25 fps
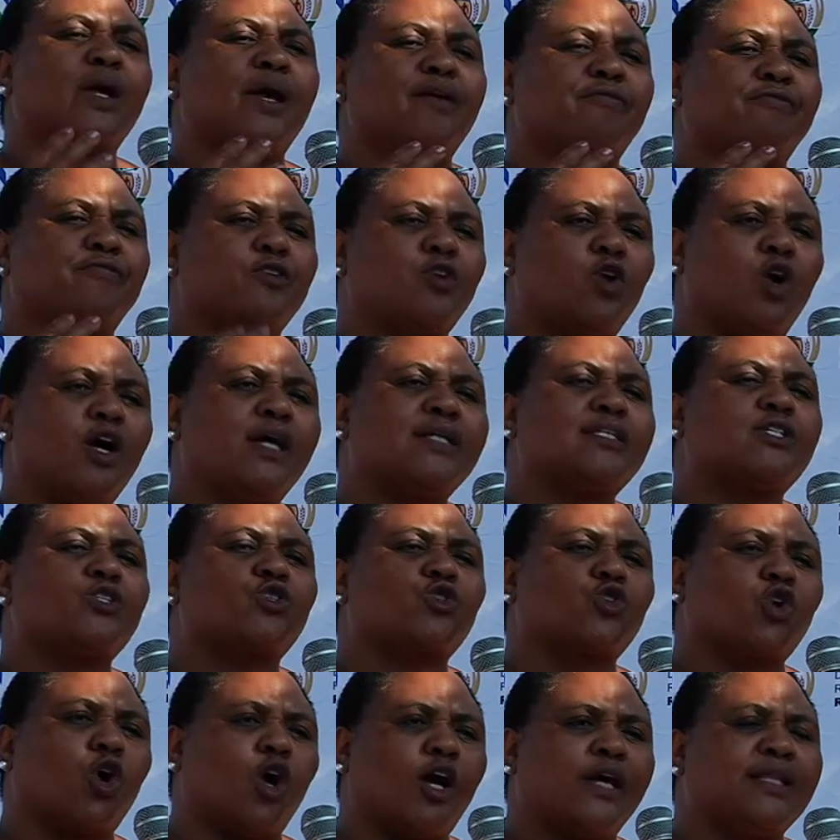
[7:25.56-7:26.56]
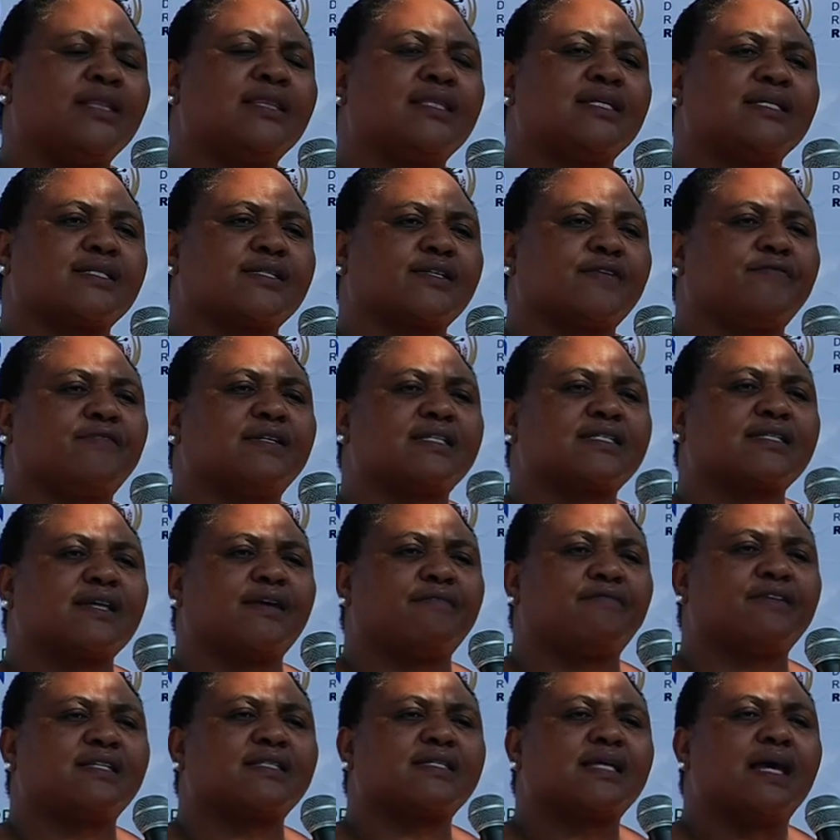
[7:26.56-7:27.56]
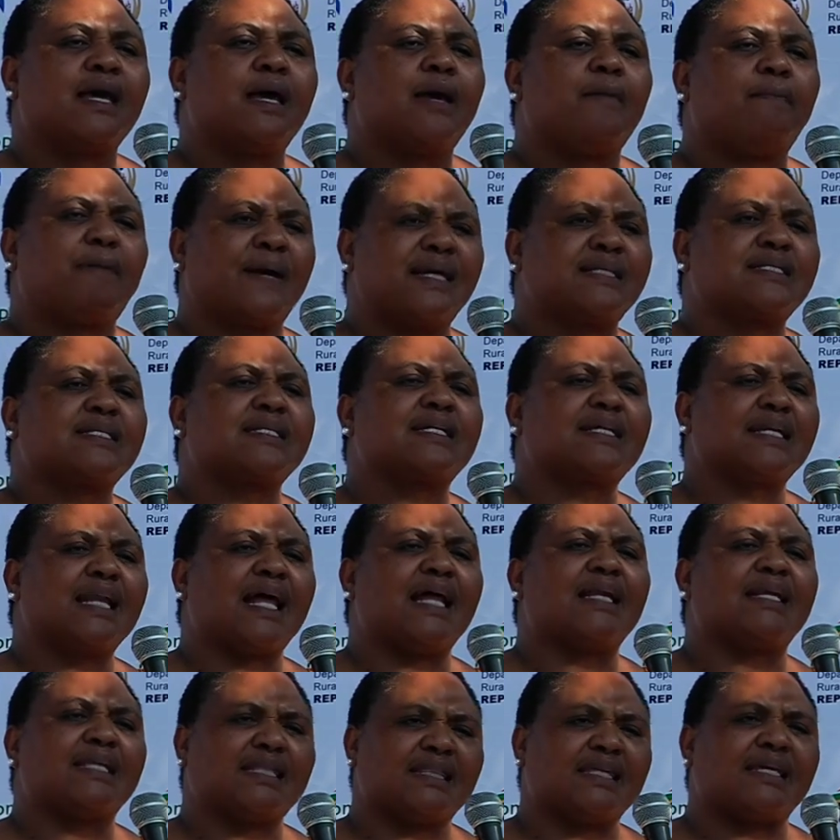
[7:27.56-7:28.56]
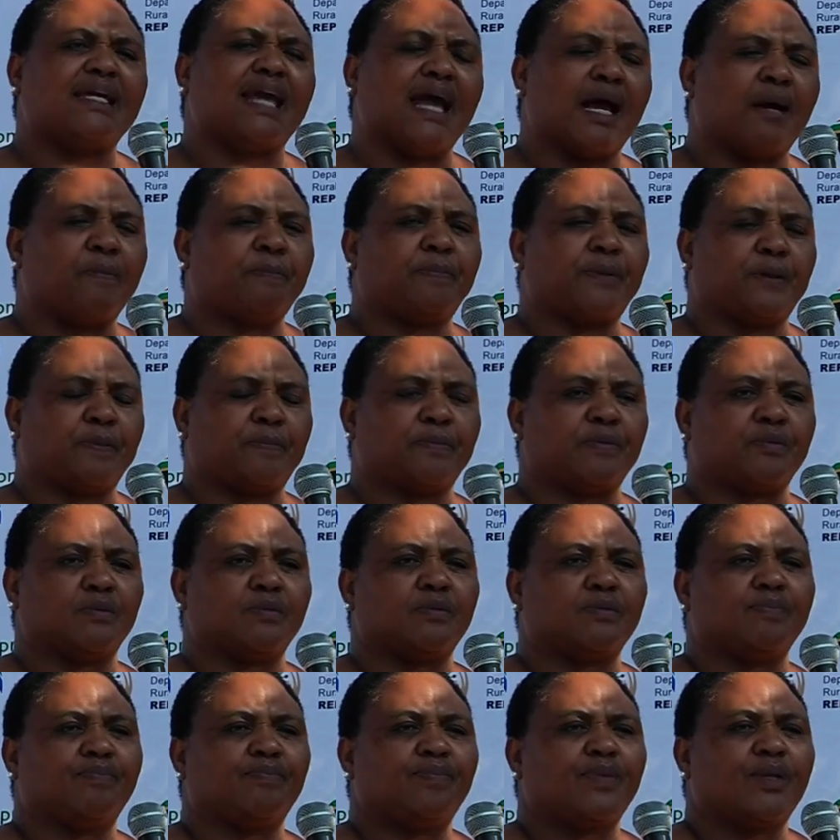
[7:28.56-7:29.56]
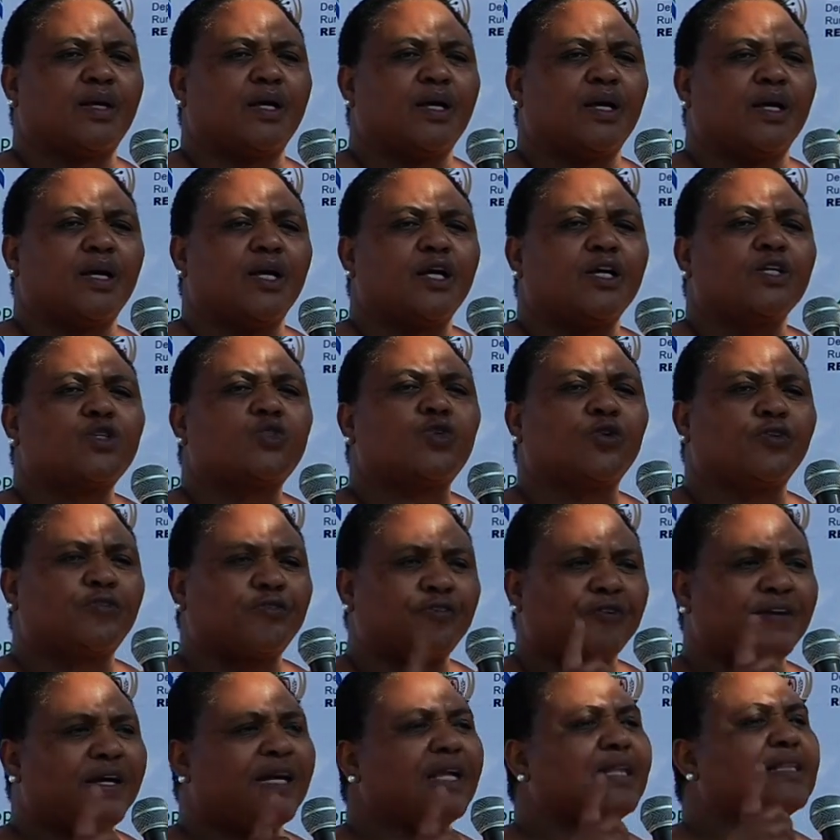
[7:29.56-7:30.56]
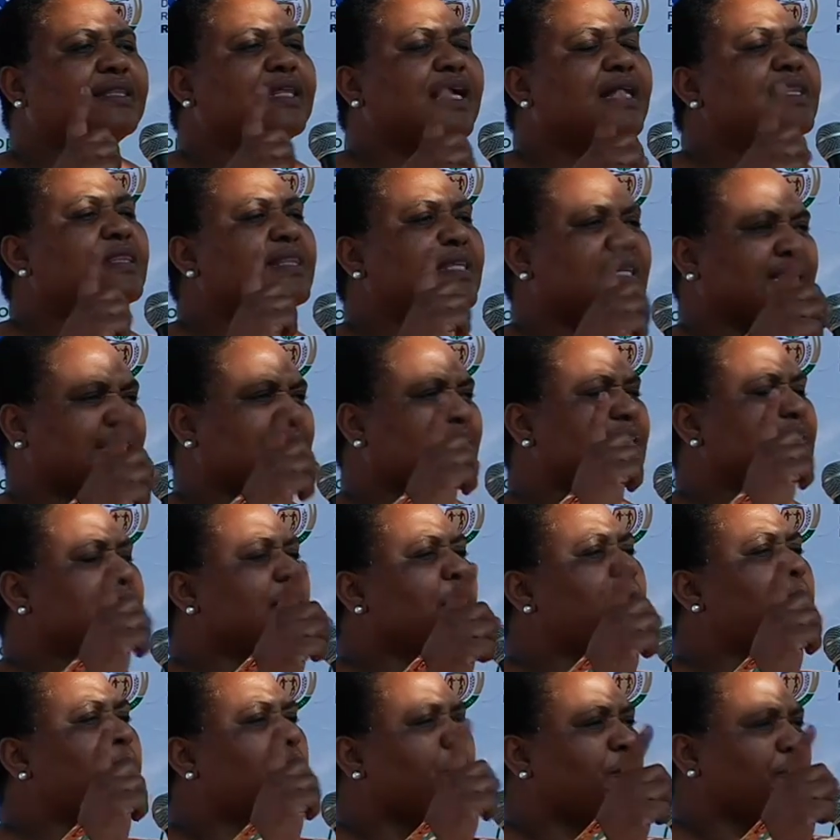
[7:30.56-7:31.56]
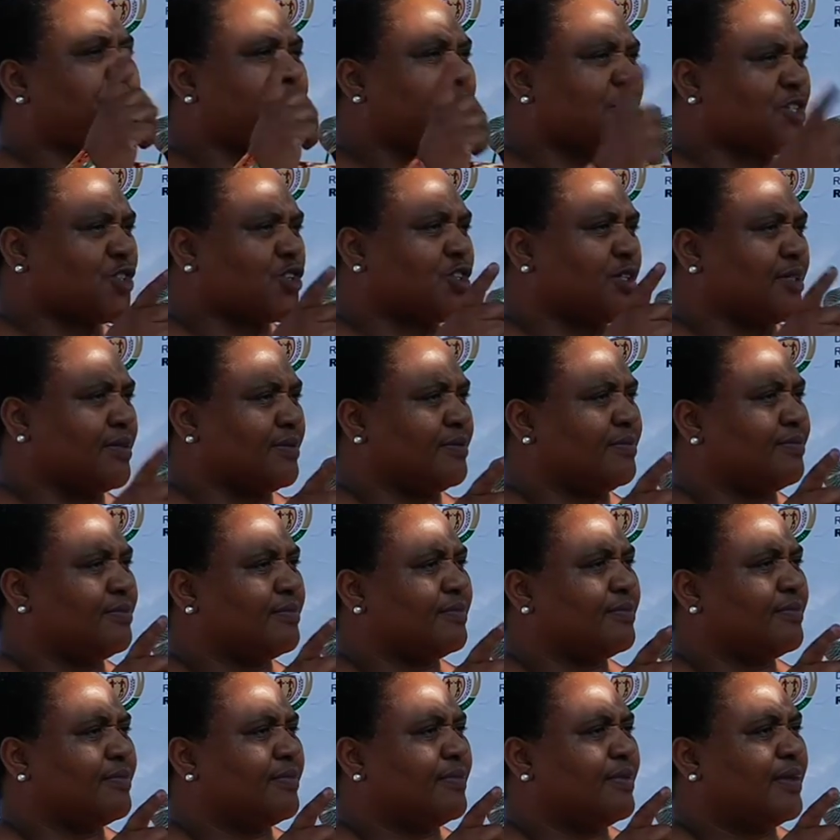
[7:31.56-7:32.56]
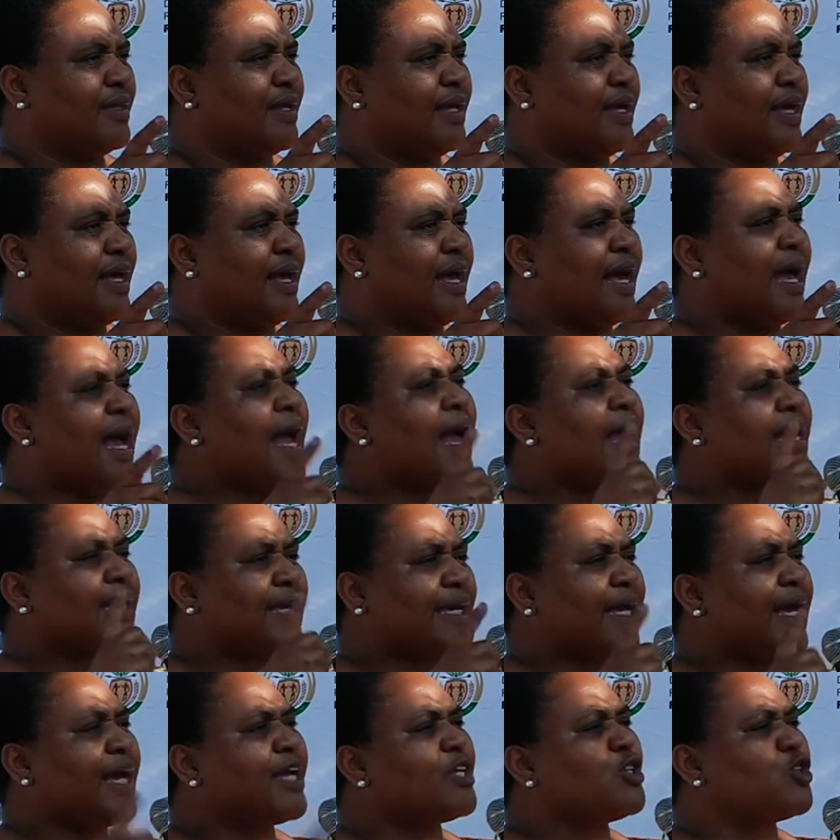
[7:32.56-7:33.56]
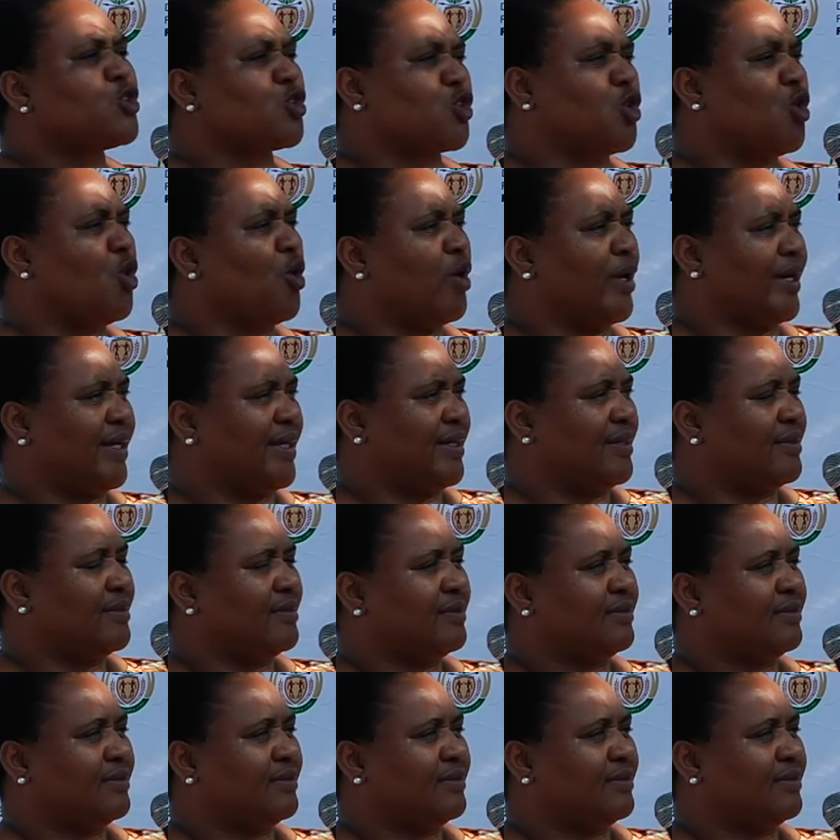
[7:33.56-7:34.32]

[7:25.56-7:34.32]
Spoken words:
have not joined the civil service, particularly the young people, to feel that this is a profession I can join.